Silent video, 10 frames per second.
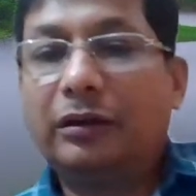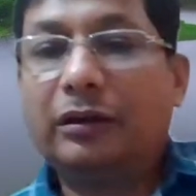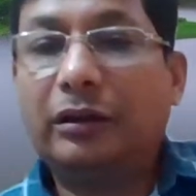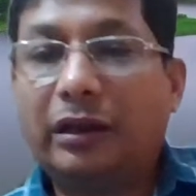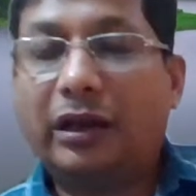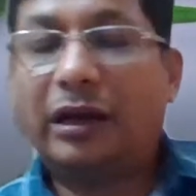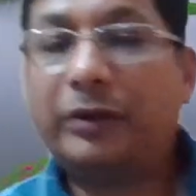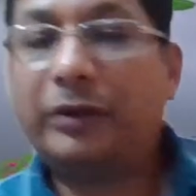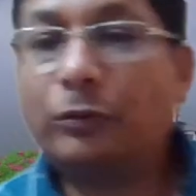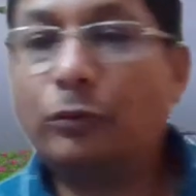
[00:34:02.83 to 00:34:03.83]
after
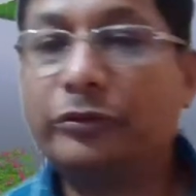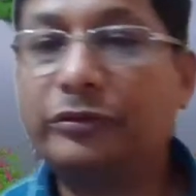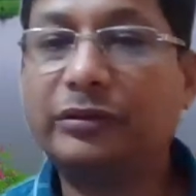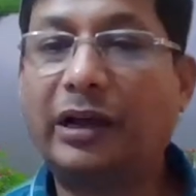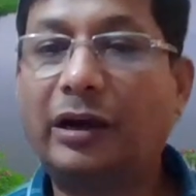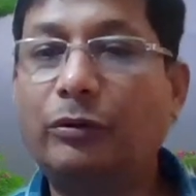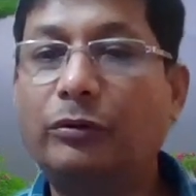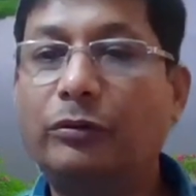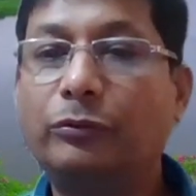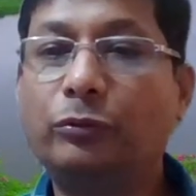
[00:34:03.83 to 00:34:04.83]
course,
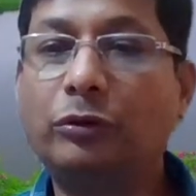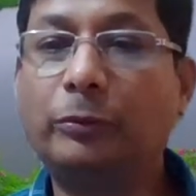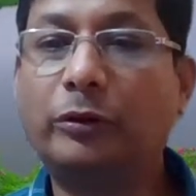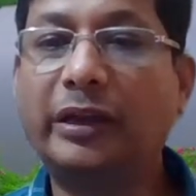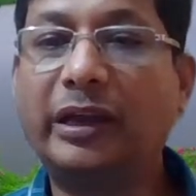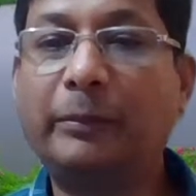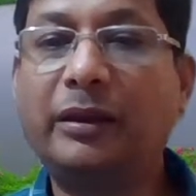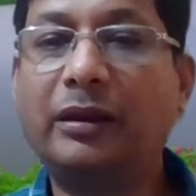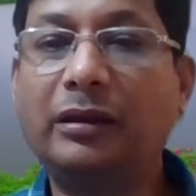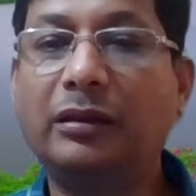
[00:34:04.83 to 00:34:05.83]
how to go for
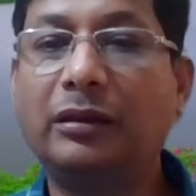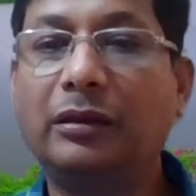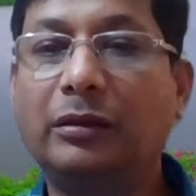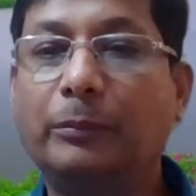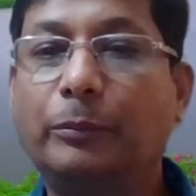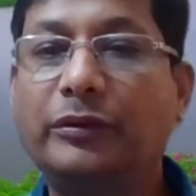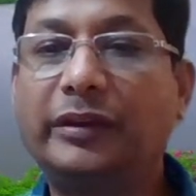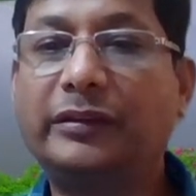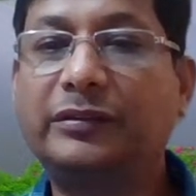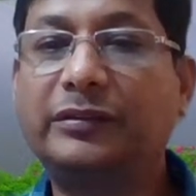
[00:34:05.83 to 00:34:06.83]
ML
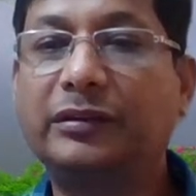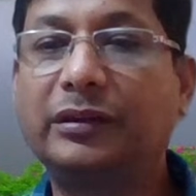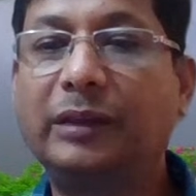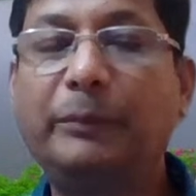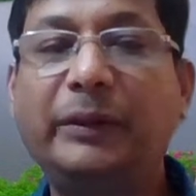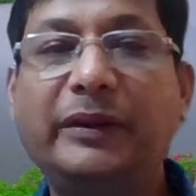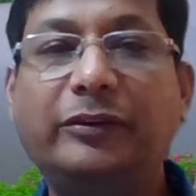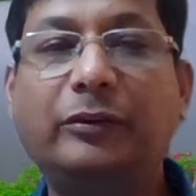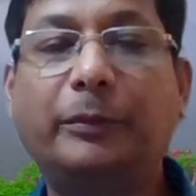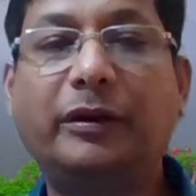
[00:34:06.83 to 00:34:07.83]
projects
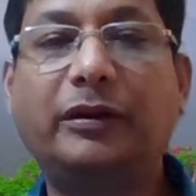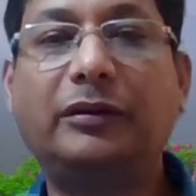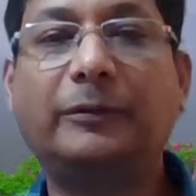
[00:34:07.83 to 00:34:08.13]
implementation part.